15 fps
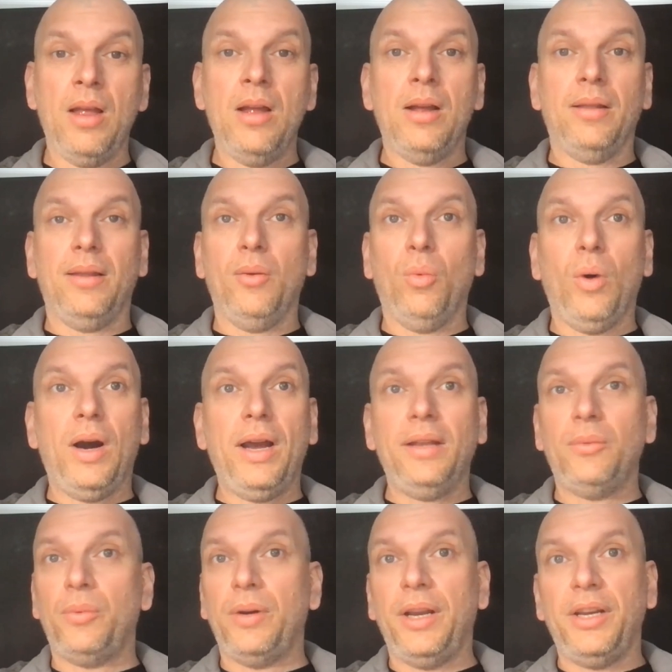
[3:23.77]
The
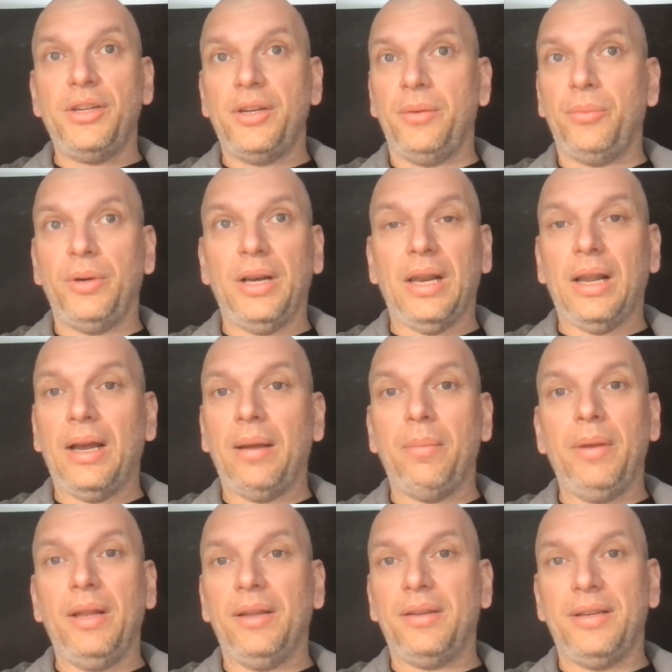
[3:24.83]
wide-ranging
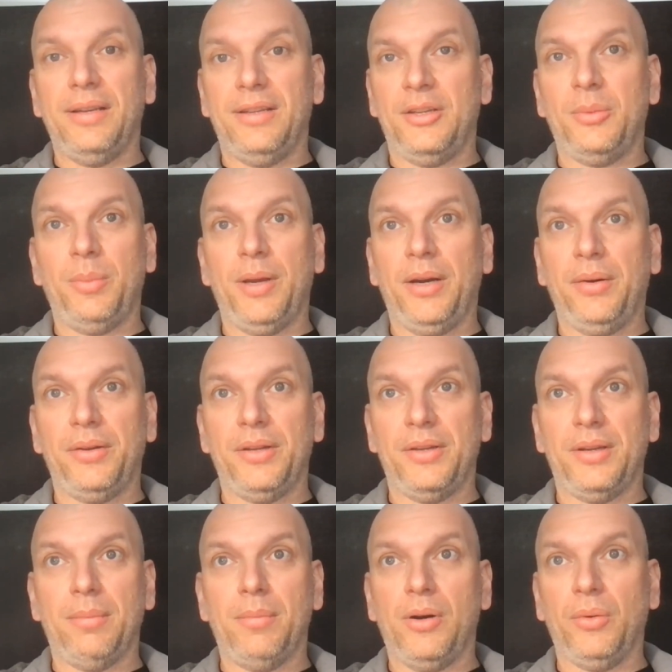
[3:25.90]
reliability
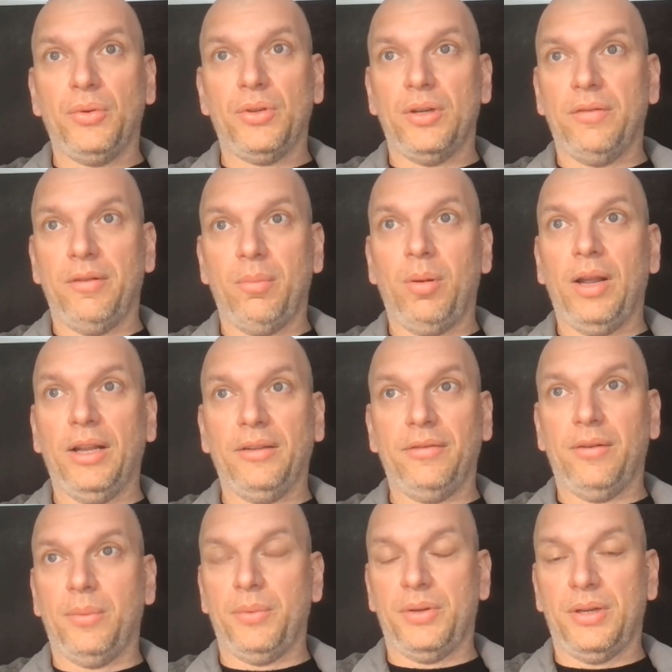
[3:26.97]
disparities among server
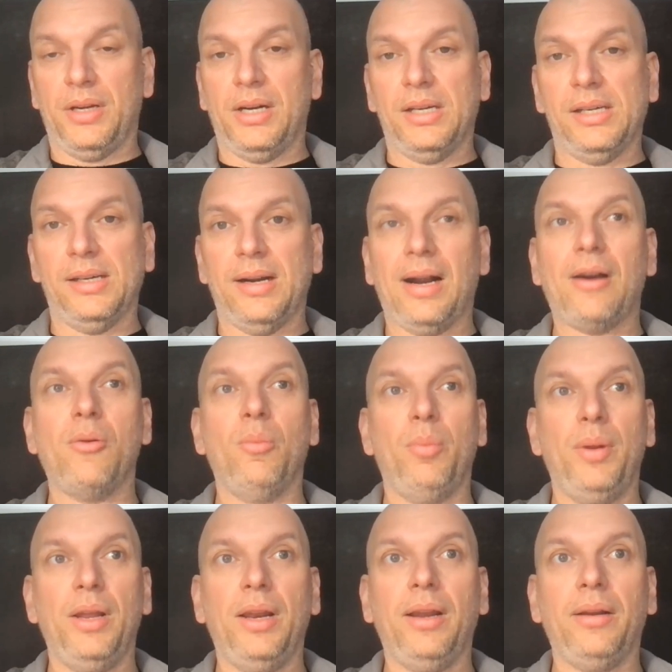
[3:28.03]
platforms are a
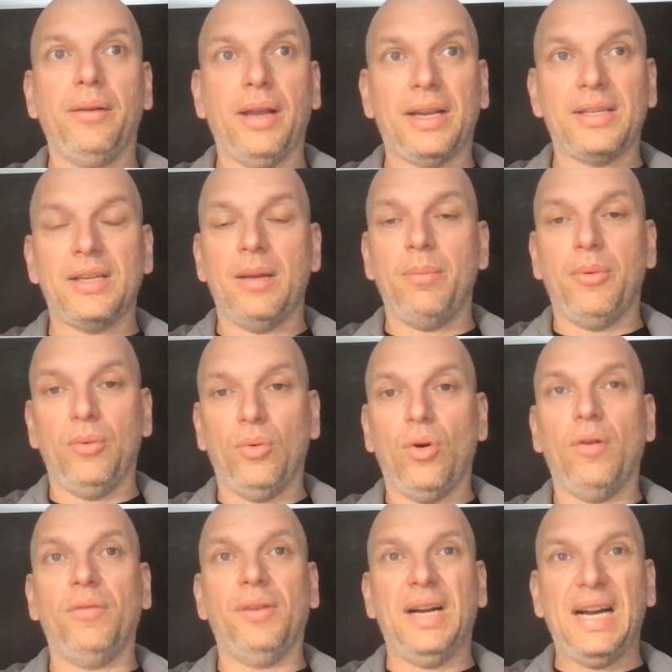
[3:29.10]
compelling example
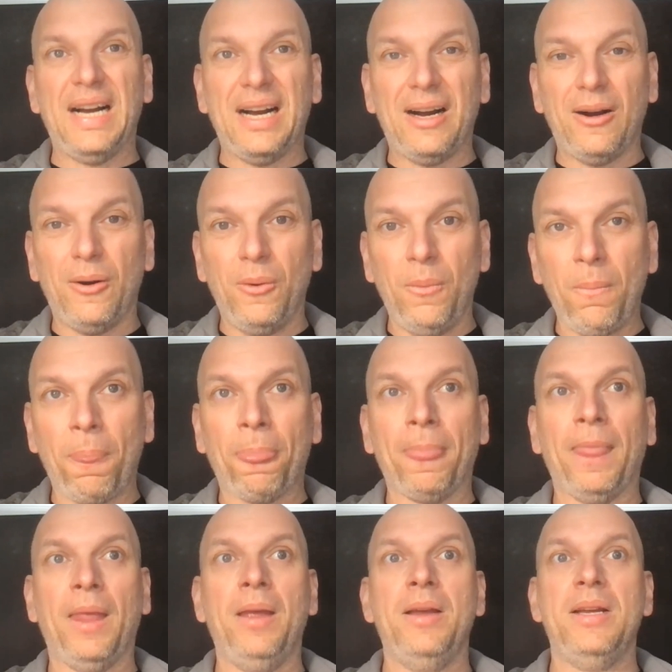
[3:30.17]
of how
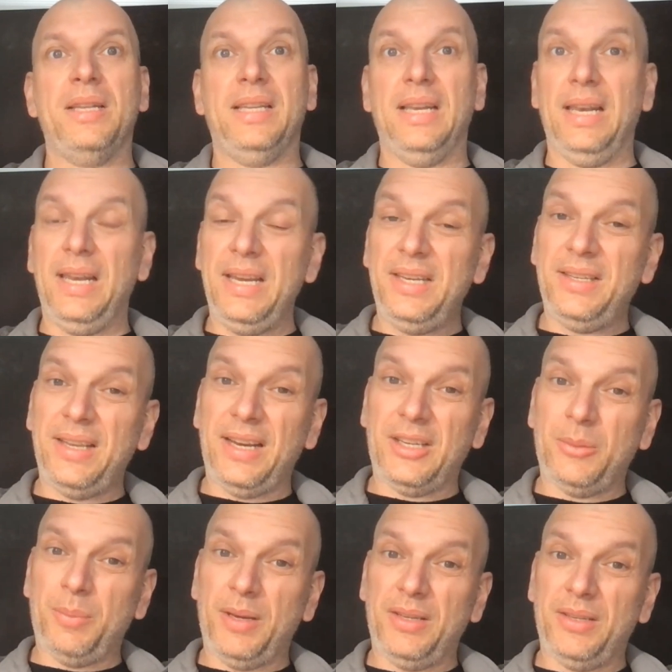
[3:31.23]
the least
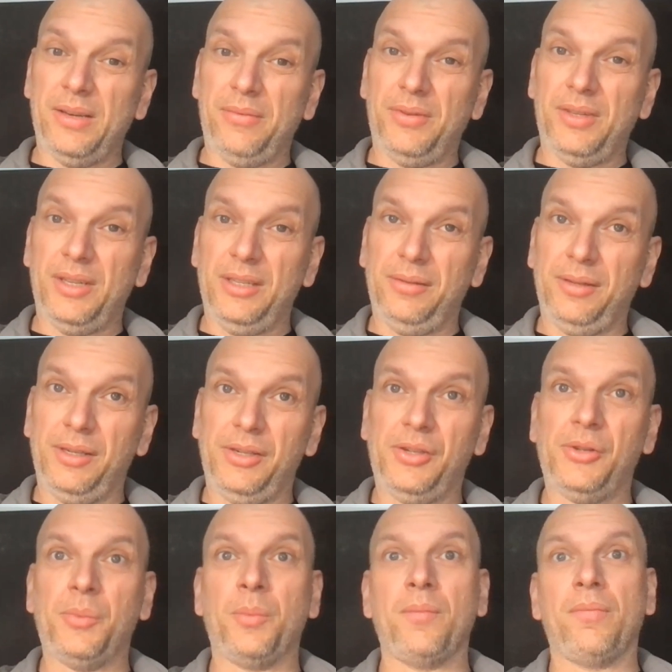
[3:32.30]
expensive
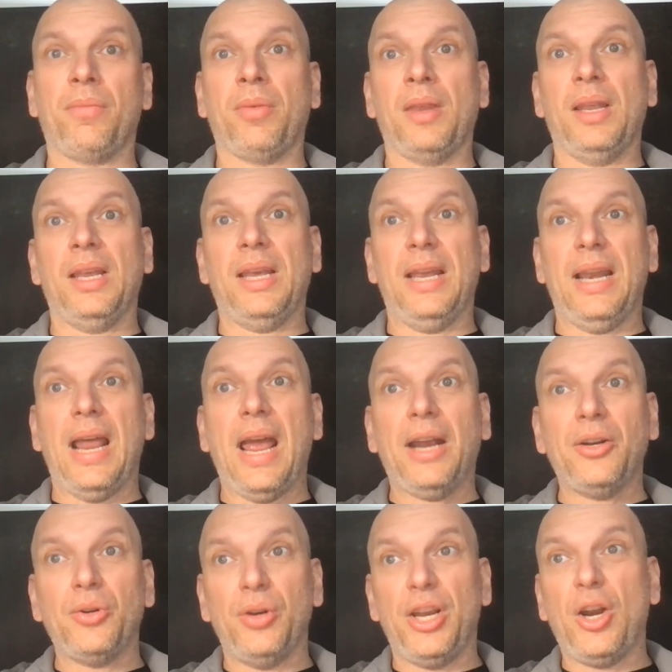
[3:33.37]
servers can
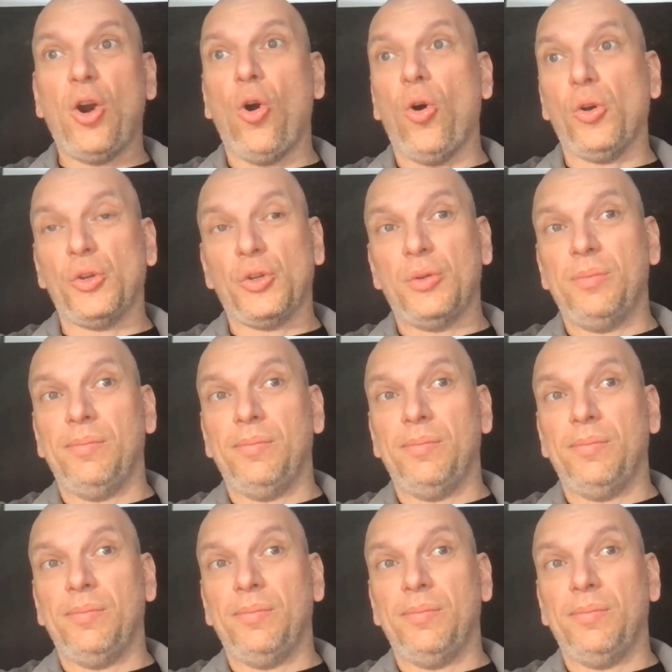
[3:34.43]
actually cost